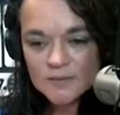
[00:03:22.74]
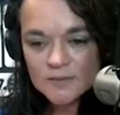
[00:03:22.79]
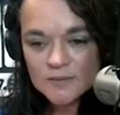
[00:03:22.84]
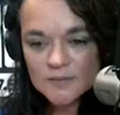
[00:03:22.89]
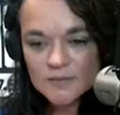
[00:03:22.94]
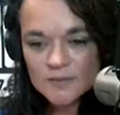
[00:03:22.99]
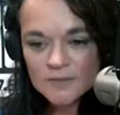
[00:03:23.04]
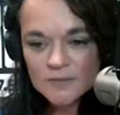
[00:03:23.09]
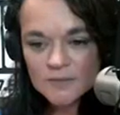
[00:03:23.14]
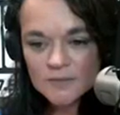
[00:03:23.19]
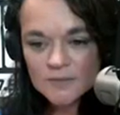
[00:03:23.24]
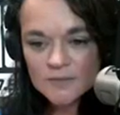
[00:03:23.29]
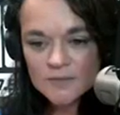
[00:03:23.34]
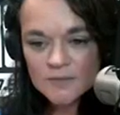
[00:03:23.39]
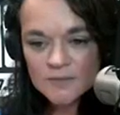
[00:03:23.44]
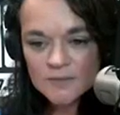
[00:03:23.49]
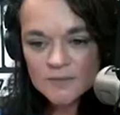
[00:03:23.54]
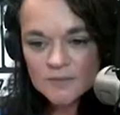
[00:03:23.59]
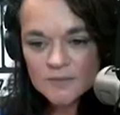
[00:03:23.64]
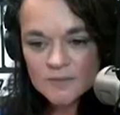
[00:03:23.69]

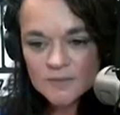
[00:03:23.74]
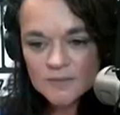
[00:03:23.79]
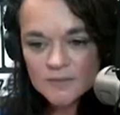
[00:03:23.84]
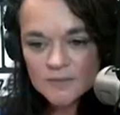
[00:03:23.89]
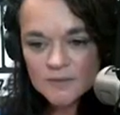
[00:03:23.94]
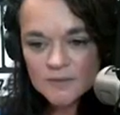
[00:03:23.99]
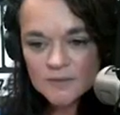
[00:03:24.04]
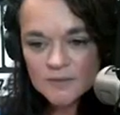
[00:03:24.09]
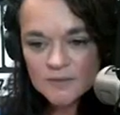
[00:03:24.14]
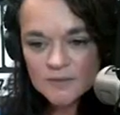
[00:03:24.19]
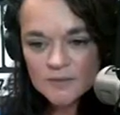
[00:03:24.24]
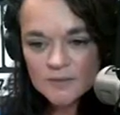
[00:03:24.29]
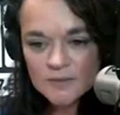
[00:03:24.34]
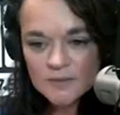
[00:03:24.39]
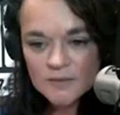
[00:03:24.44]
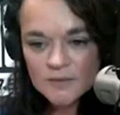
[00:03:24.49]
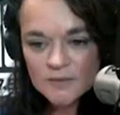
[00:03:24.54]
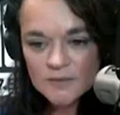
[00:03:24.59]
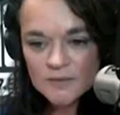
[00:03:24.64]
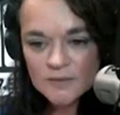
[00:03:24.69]

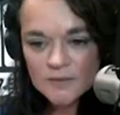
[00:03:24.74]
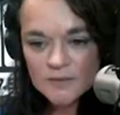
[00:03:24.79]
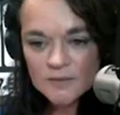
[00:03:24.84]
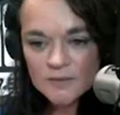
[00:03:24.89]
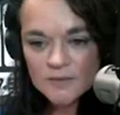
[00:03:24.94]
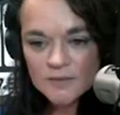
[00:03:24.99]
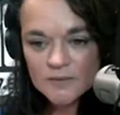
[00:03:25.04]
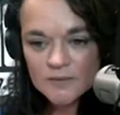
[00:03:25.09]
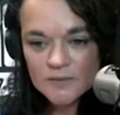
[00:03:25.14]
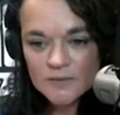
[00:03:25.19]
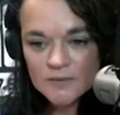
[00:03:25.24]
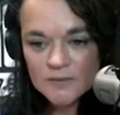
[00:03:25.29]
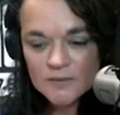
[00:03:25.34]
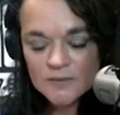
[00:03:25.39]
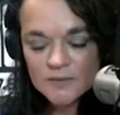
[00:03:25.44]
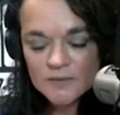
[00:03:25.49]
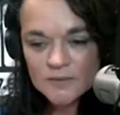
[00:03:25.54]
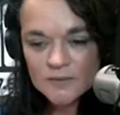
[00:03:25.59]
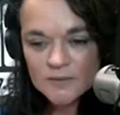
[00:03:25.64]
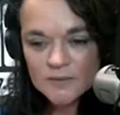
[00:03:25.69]

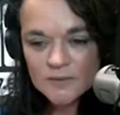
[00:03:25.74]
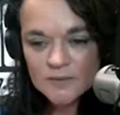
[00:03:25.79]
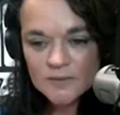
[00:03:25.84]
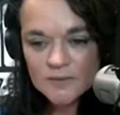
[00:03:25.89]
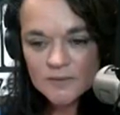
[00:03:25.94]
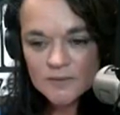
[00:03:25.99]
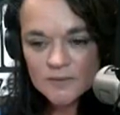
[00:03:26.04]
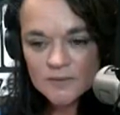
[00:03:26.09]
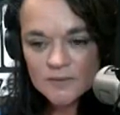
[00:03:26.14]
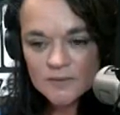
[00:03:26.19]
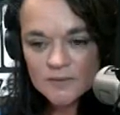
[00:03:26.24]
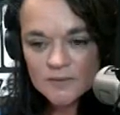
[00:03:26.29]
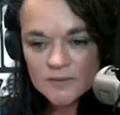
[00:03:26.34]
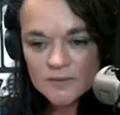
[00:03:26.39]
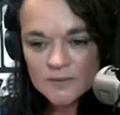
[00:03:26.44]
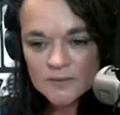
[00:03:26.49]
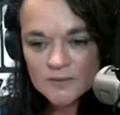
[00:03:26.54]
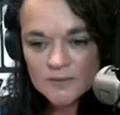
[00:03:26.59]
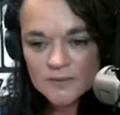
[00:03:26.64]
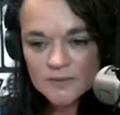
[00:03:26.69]
(not speaking)